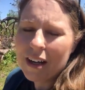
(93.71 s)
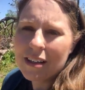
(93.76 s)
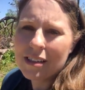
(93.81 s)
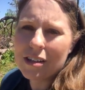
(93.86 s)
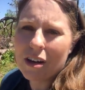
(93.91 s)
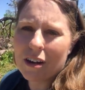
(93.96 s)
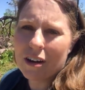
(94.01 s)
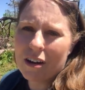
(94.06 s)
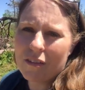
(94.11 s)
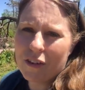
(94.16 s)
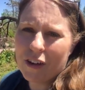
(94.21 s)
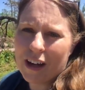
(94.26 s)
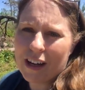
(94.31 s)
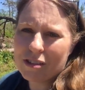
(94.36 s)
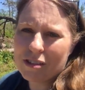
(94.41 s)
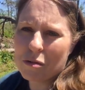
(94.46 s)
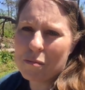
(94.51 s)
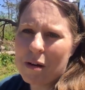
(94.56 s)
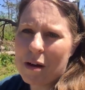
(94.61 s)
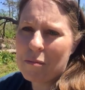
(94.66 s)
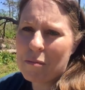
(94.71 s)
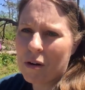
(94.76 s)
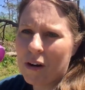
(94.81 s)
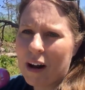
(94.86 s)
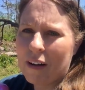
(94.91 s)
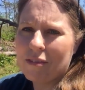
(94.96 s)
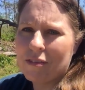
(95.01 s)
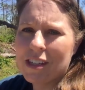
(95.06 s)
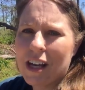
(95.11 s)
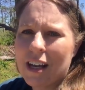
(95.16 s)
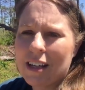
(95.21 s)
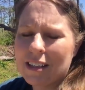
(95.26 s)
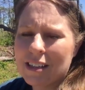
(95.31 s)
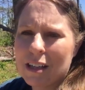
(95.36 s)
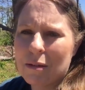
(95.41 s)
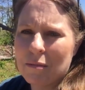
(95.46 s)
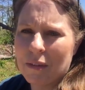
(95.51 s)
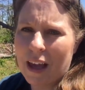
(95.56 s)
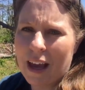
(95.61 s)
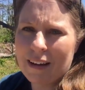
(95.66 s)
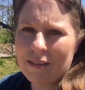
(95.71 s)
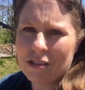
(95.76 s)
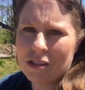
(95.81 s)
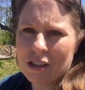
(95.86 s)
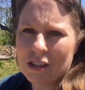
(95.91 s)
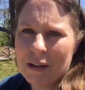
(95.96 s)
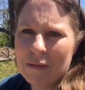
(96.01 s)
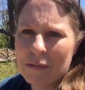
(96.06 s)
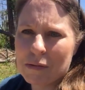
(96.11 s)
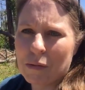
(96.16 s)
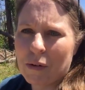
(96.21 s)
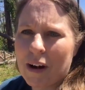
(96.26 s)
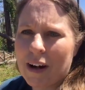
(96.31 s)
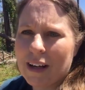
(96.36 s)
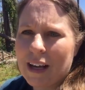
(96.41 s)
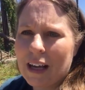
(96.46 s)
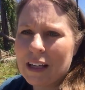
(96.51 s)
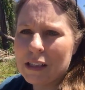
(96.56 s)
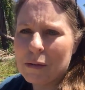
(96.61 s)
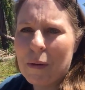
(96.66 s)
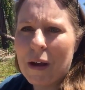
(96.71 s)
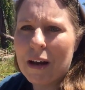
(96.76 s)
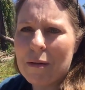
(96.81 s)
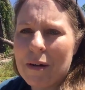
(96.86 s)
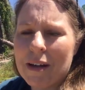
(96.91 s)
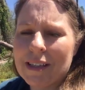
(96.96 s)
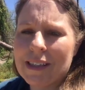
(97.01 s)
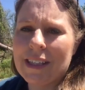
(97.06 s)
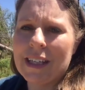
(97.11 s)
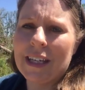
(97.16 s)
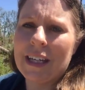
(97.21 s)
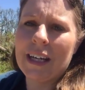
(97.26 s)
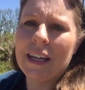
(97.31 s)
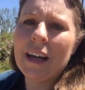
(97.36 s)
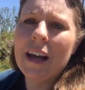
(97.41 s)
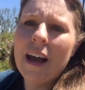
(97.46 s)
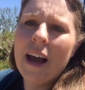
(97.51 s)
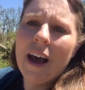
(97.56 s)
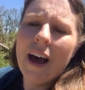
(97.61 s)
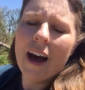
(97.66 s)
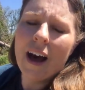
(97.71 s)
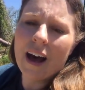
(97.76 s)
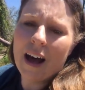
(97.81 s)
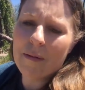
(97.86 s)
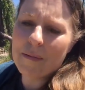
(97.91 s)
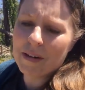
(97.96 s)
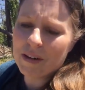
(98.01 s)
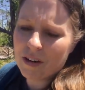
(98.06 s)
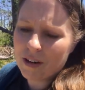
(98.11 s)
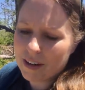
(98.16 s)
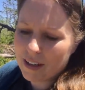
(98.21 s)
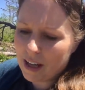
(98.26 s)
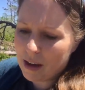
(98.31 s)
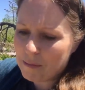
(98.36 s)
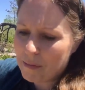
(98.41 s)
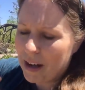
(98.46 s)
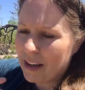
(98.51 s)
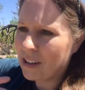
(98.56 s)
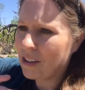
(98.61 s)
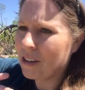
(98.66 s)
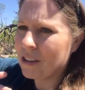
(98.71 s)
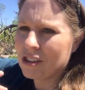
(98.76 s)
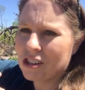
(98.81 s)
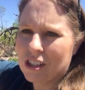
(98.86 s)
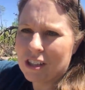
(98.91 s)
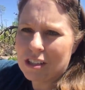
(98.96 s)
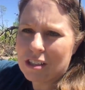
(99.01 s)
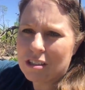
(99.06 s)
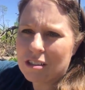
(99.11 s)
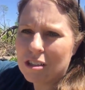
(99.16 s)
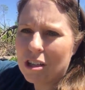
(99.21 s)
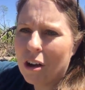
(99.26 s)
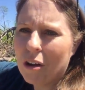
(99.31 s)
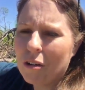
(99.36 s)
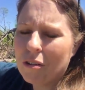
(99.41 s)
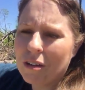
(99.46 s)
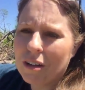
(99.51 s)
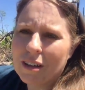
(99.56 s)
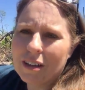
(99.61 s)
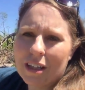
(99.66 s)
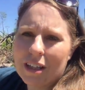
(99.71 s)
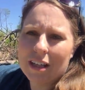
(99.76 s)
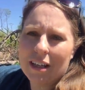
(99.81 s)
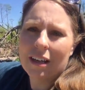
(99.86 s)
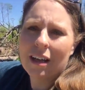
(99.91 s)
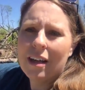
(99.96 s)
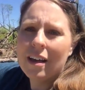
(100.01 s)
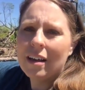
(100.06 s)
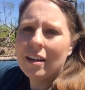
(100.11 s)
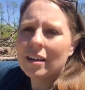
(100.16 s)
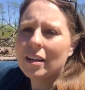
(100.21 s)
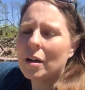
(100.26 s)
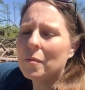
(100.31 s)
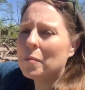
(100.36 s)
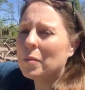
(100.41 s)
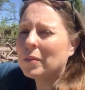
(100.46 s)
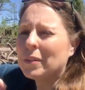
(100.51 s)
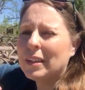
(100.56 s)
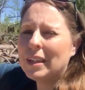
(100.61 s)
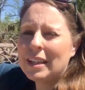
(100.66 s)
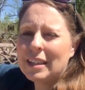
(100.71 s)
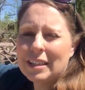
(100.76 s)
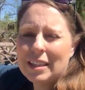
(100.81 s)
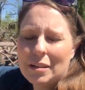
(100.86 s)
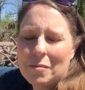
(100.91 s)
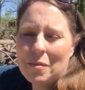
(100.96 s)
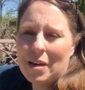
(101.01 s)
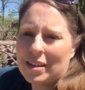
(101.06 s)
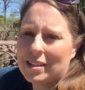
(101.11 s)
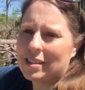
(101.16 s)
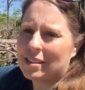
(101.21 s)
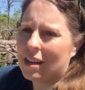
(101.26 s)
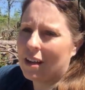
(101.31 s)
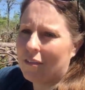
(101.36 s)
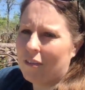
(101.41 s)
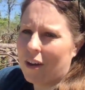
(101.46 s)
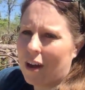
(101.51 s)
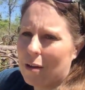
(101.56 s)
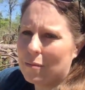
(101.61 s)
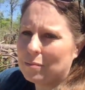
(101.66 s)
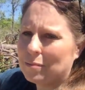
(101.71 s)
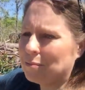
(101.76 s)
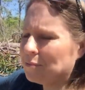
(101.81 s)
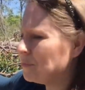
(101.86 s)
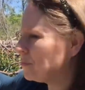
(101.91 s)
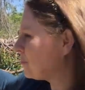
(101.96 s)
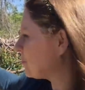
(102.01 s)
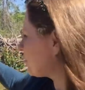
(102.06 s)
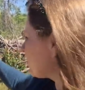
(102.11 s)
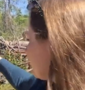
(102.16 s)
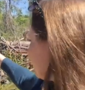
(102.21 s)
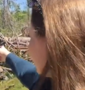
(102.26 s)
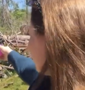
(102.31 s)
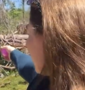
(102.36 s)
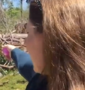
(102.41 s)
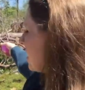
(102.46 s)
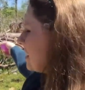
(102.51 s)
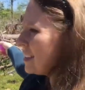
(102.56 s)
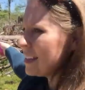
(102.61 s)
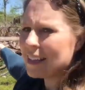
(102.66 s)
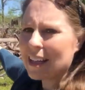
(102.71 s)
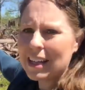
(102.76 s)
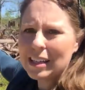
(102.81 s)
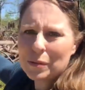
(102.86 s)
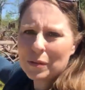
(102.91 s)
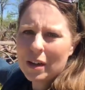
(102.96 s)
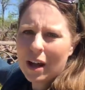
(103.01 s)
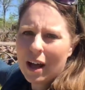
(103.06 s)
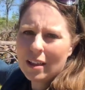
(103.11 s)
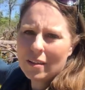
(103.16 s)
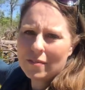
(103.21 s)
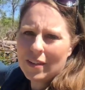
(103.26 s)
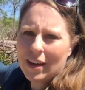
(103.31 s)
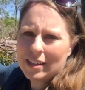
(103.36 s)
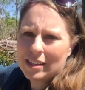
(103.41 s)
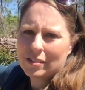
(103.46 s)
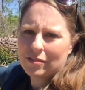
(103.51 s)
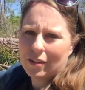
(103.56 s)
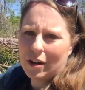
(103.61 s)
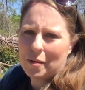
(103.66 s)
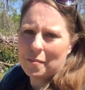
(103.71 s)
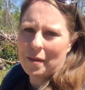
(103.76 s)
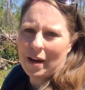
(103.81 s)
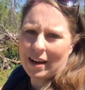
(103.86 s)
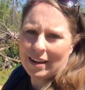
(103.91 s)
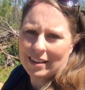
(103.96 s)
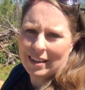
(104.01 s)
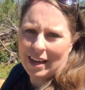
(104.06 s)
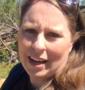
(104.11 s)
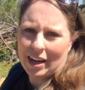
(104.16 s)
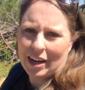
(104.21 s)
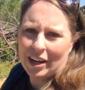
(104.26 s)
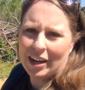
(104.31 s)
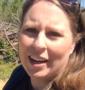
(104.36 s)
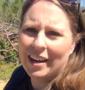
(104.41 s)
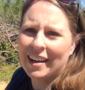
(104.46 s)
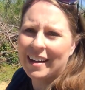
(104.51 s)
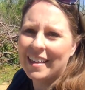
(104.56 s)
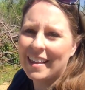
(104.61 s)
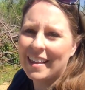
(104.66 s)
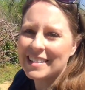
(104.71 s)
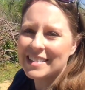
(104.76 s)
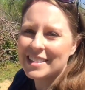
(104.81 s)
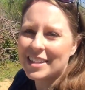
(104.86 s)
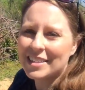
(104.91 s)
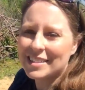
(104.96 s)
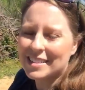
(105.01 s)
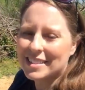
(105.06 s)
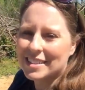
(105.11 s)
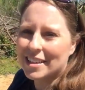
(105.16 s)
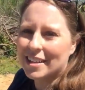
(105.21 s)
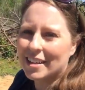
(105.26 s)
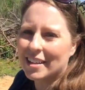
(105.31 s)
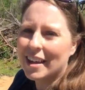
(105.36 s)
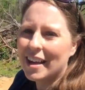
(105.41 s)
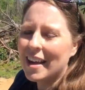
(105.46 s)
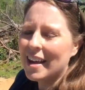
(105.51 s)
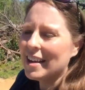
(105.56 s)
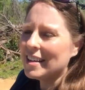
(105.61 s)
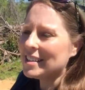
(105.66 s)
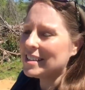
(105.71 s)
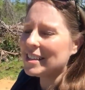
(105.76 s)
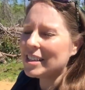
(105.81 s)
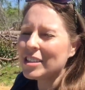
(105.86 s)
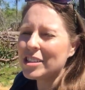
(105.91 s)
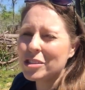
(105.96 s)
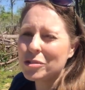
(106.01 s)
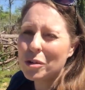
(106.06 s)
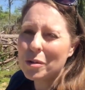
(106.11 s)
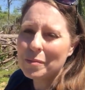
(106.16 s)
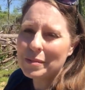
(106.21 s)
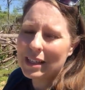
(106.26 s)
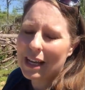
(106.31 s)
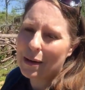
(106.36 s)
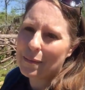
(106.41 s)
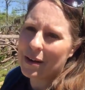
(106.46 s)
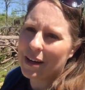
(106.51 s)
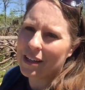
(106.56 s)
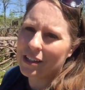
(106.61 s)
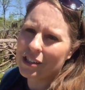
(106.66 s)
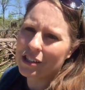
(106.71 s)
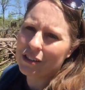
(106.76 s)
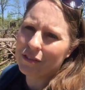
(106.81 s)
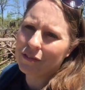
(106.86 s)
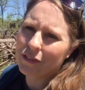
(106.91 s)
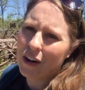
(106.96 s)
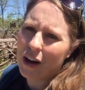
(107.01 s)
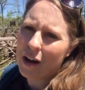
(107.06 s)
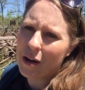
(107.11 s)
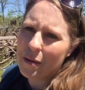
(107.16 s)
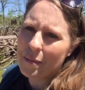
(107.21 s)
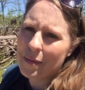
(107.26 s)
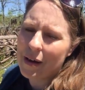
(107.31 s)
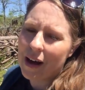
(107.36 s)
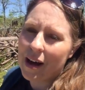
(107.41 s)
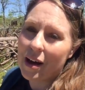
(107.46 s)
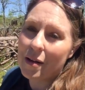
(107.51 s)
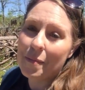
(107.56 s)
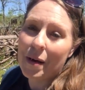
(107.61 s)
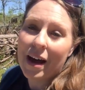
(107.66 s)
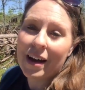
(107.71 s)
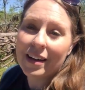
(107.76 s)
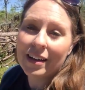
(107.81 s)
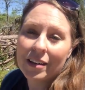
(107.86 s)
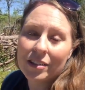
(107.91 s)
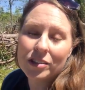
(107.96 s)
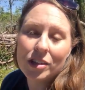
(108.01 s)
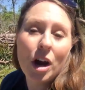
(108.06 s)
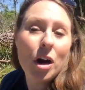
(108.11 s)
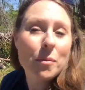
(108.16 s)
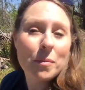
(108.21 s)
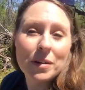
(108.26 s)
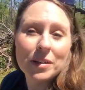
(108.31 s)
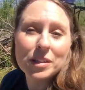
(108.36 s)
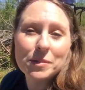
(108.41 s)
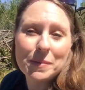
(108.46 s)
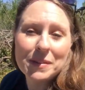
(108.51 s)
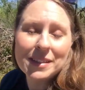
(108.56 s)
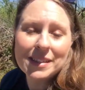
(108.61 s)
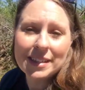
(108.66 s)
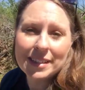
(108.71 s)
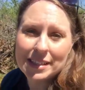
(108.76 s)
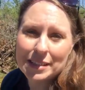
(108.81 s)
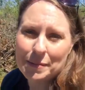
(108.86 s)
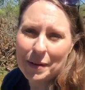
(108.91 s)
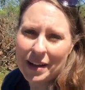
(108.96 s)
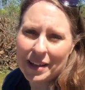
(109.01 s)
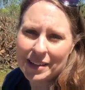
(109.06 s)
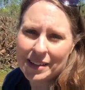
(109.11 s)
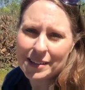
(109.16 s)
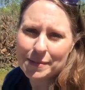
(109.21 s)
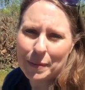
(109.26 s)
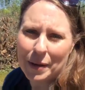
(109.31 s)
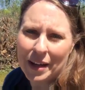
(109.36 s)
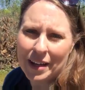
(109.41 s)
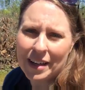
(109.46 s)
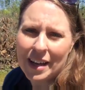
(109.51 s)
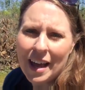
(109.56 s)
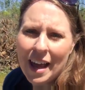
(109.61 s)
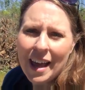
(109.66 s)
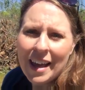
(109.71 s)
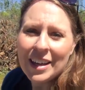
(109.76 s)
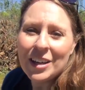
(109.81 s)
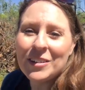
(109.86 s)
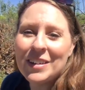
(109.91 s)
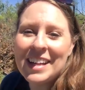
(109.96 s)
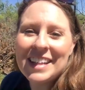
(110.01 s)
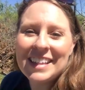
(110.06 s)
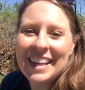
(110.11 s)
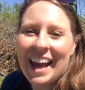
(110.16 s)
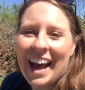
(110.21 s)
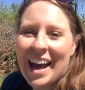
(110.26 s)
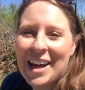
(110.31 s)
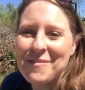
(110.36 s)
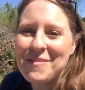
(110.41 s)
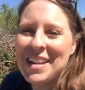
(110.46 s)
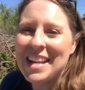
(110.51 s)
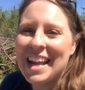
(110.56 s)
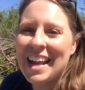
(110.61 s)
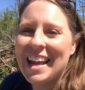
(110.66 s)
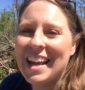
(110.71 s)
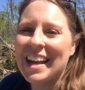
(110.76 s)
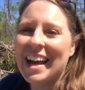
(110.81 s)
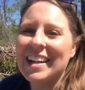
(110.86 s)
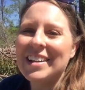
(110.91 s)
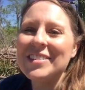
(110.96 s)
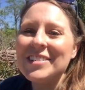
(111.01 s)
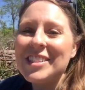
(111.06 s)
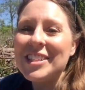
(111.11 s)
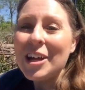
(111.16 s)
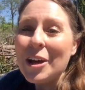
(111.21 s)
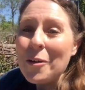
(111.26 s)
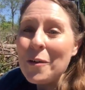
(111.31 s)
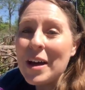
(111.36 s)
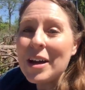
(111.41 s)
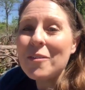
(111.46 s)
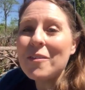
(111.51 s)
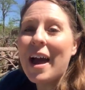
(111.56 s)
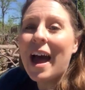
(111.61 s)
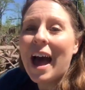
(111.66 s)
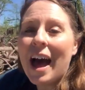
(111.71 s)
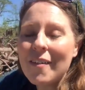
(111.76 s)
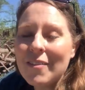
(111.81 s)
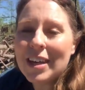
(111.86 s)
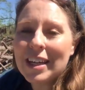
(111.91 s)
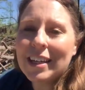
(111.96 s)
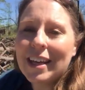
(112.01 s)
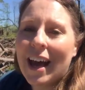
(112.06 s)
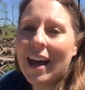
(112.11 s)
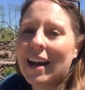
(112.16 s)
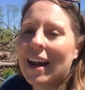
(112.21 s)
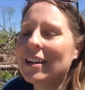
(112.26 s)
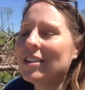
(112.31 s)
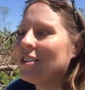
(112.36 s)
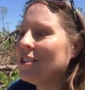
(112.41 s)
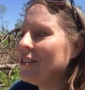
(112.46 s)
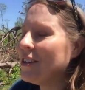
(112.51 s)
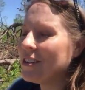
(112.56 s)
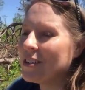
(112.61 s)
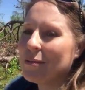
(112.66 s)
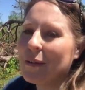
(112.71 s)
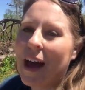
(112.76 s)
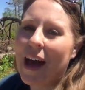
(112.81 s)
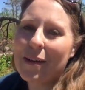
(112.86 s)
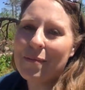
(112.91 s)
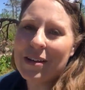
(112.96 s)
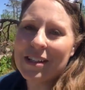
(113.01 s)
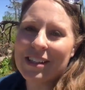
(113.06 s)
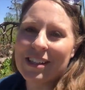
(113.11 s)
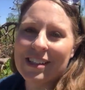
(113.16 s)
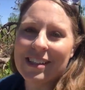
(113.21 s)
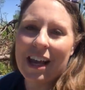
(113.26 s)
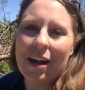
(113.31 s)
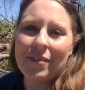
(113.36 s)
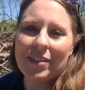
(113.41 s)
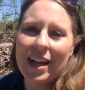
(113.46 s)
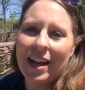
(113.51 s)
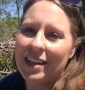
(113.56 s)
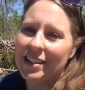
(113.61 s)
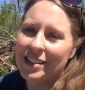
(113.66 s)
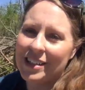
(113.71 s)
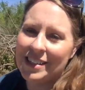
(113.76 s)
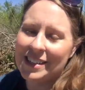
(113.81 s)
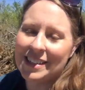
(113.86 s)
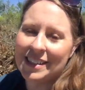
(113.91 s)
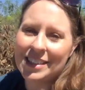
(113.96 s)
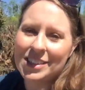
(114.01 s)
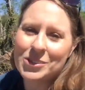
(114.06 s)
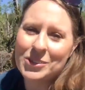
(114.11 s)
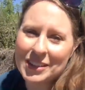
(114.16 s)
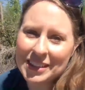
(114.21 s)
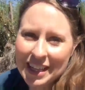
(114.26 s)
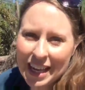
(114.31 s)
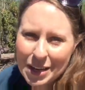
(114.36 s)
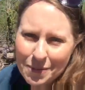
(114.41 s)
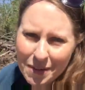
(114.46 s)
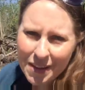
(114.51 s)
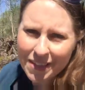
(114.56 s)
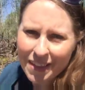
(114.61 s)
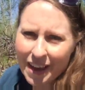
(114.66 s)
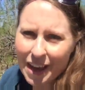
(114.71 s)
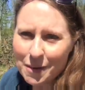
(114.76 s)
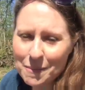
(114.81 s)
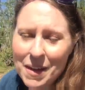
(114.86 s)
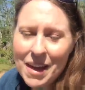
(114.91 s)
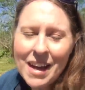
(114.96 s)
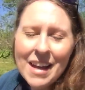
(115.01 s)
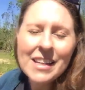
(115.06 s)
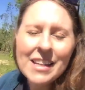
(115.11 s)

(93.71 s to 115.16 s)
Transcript: So I don't know if you guys remember, I've done some live streams where I came to Panama City, um, and Hurricane Michael just totally, completely messed stuff up so that's what all of that's from back there. that's all still still storm damage from uh, back in October. It's been six months, but you need the admin egg. I do too. I don't have it yet. I do know some admins. I just haven't had a chance to get into a game with them.